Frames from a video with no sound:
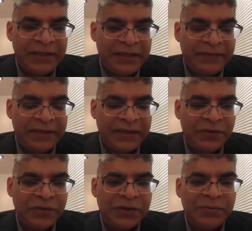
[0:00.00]
if there are
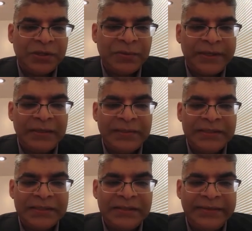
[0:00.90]
two or more
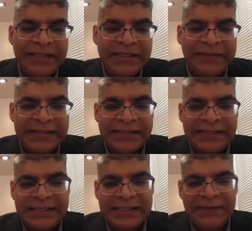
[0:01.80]
wearables in range of less than
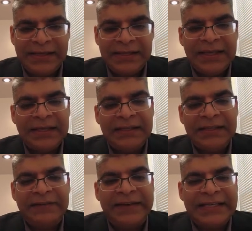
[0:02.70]
6 feet, the
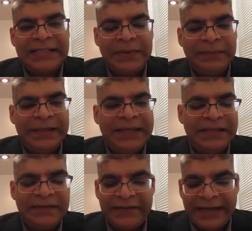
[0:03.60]
device will begin
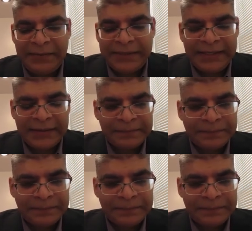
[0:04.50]
to vibrate.